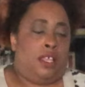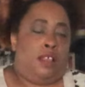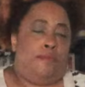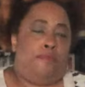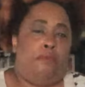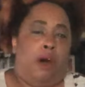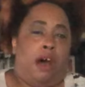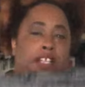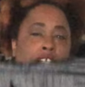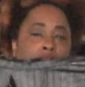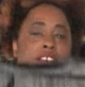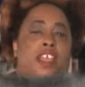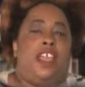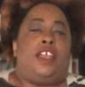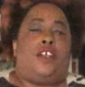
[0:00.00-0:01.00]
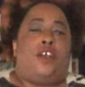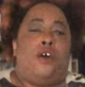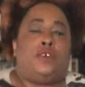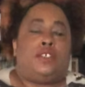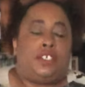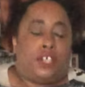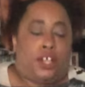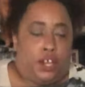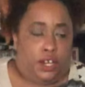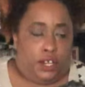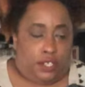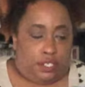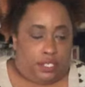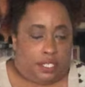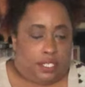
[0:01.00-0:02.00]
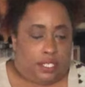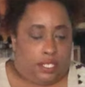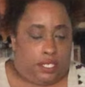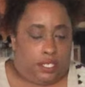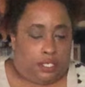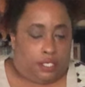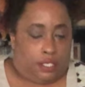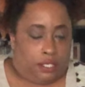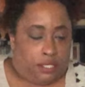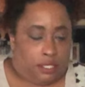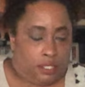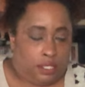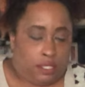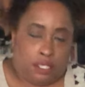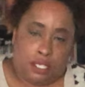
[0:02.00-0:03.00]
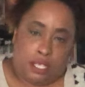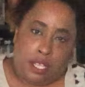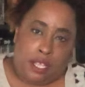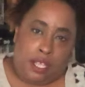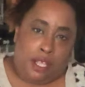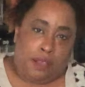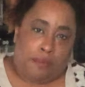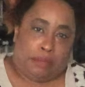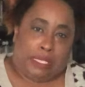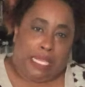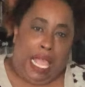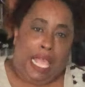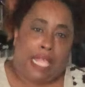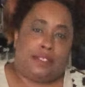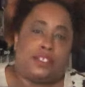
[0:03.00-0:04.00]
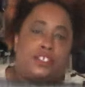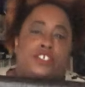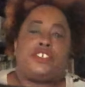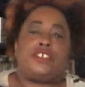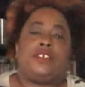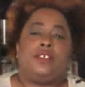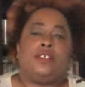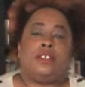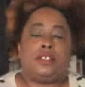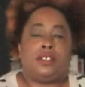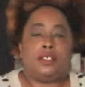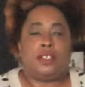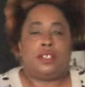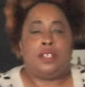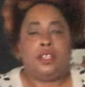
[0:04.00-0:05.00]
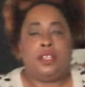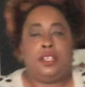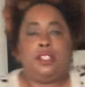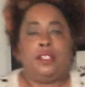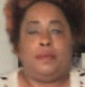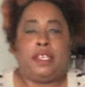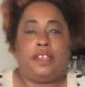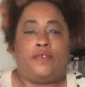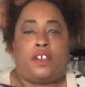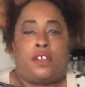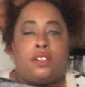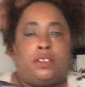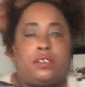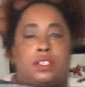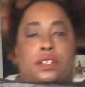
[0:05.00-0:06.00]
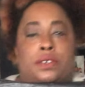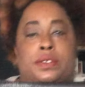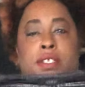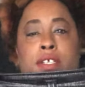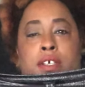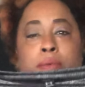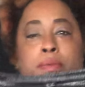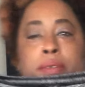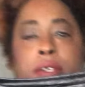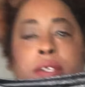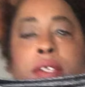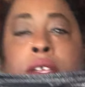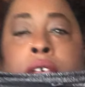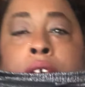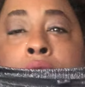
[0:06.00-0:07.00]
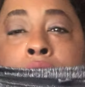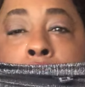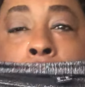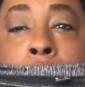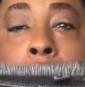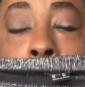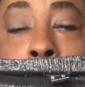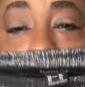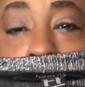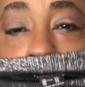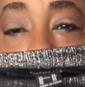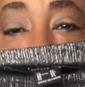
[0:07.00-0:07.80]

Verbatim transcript: modern day Golden Girls. Blanche. Let me give y'all a little close up so y'all can see